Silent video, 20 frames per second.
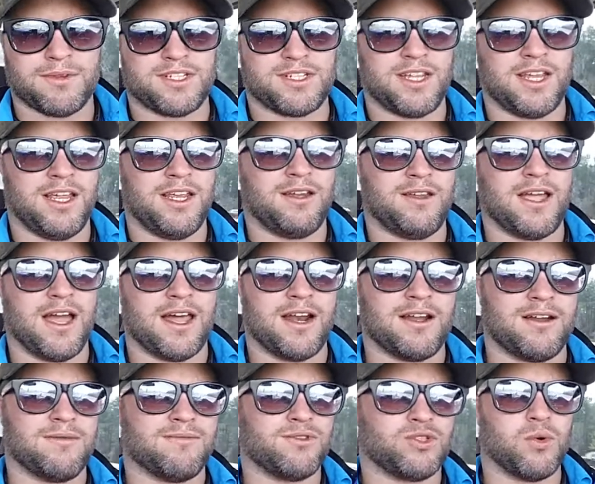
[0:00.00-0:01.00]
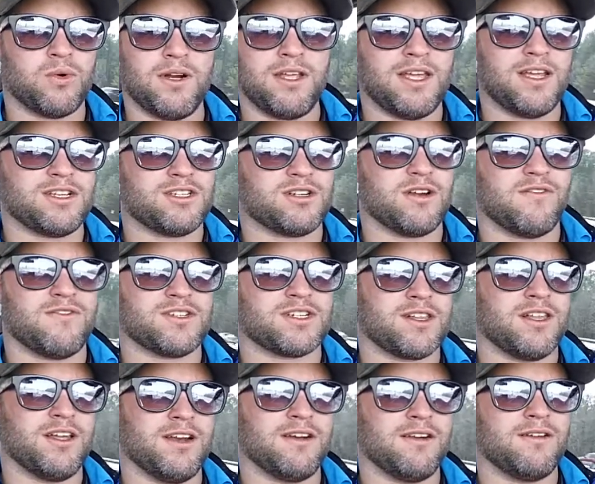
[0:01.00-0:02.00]
machine, you got a 20-inch surface
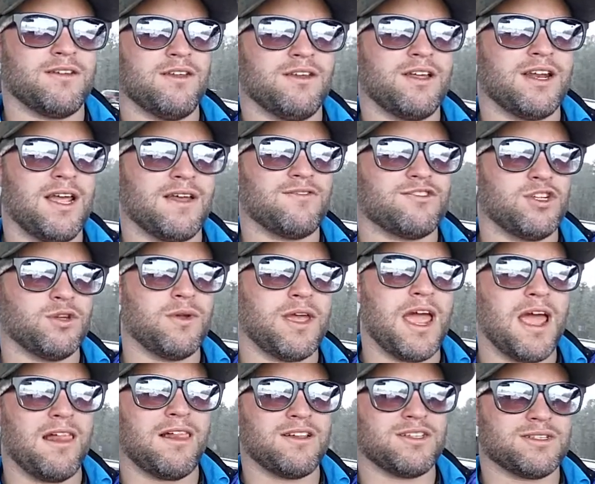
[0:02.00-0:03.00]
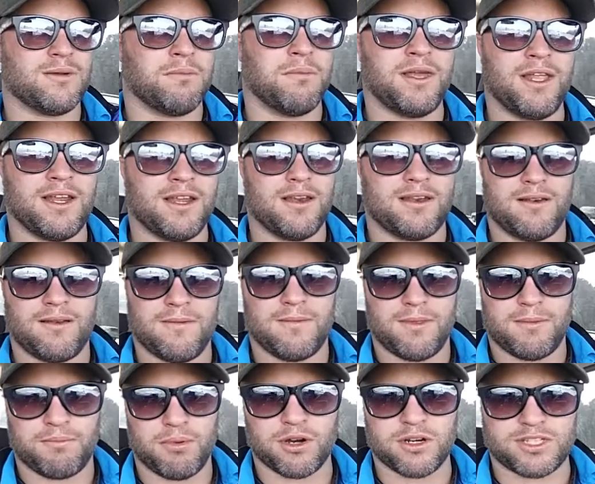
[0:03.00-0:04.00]
cleaner, you can have 2 gallons a minute
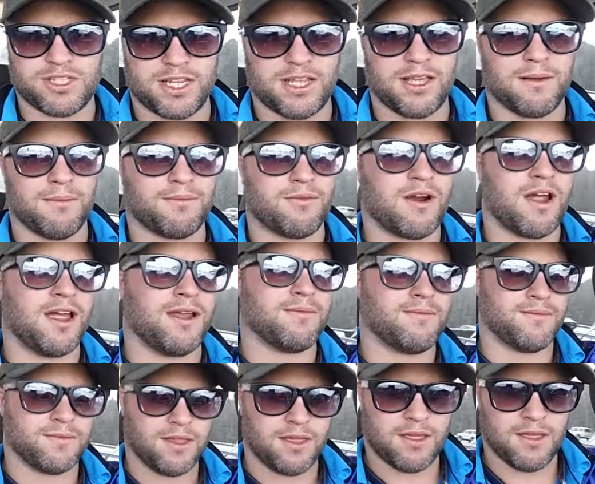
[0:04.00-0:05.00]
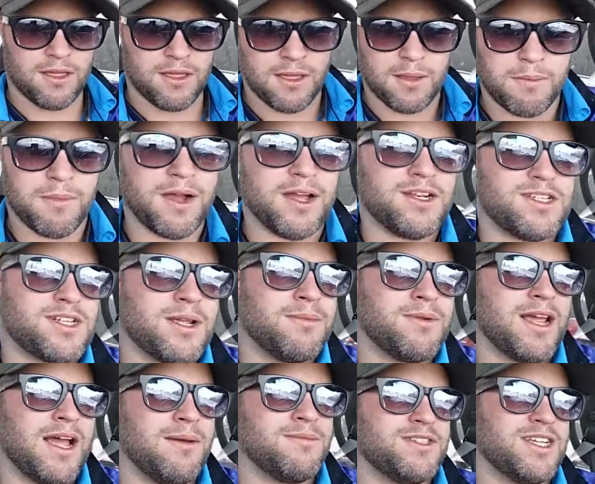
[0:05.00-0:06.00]
per tip, right? But
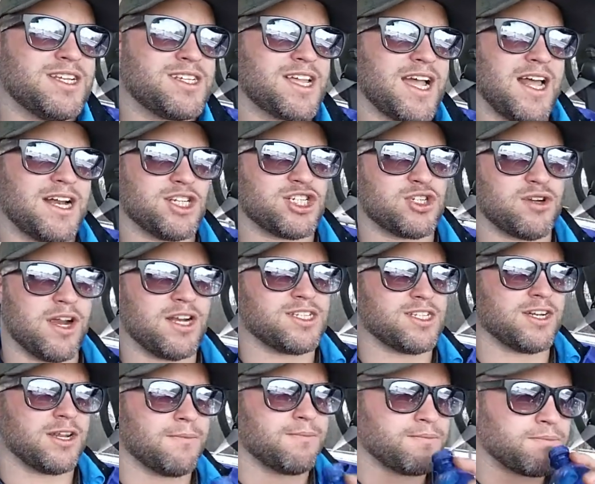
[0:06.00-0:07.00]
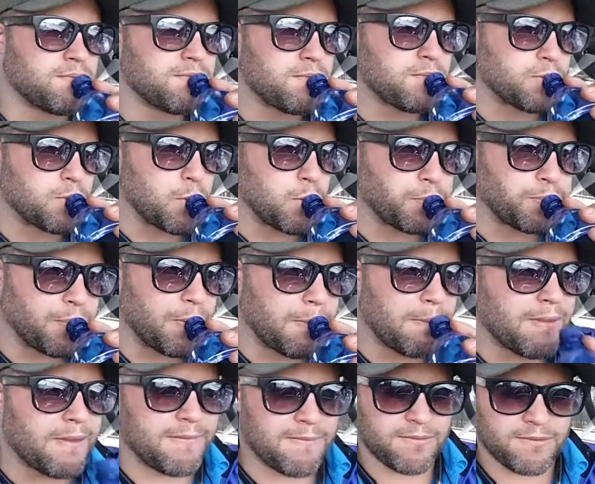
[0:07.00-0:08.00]
sometimes that's kind of stretching it.
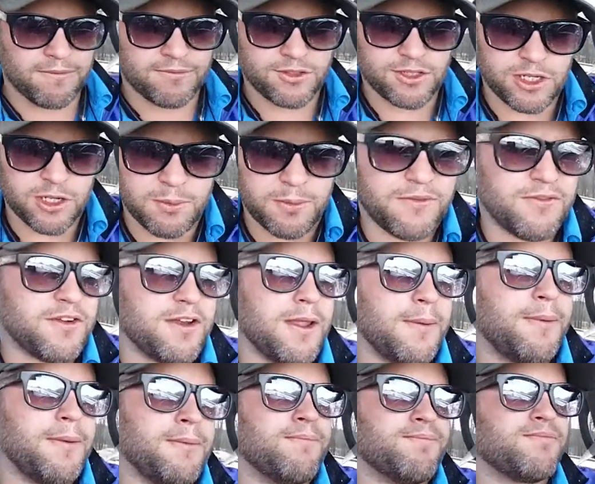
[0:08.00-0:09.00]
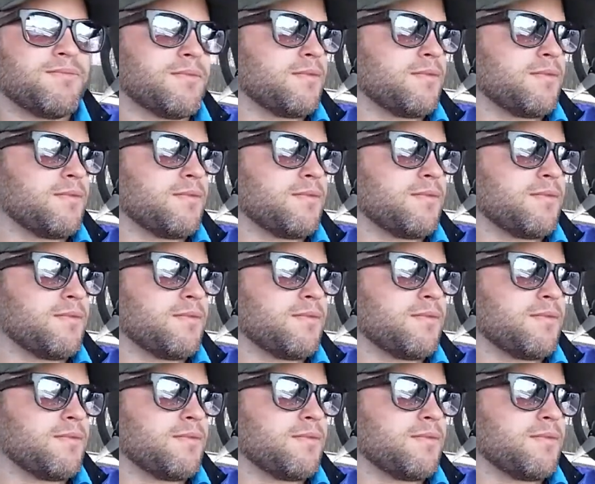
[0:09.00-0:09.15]
Excuse me for dipping.